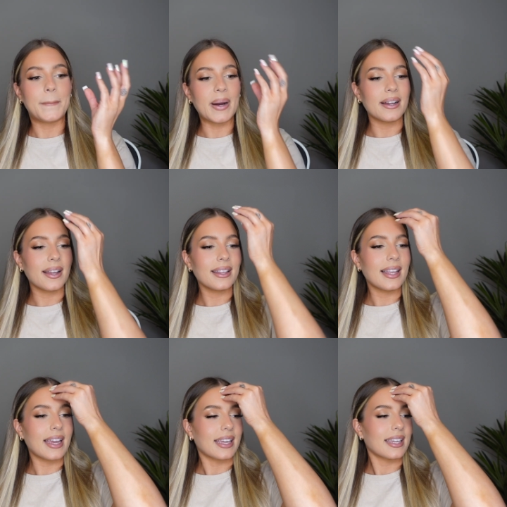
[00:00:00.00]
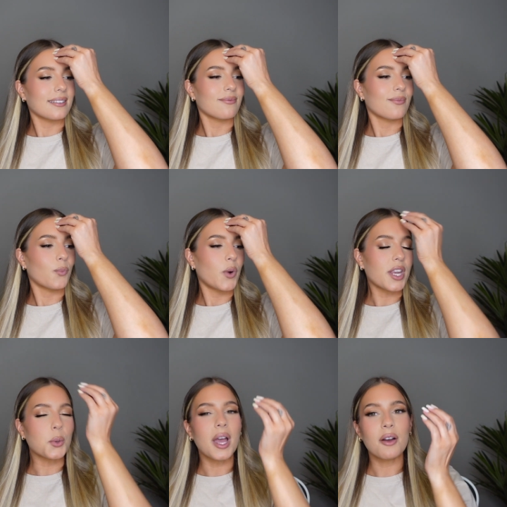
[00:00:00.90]
But like when
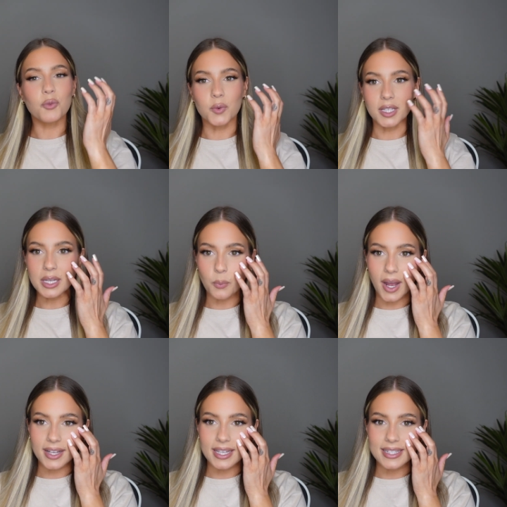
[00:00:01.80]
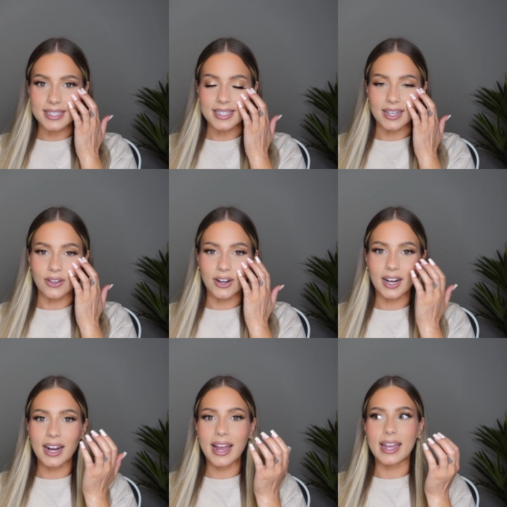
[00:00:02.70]
you have really wet concealer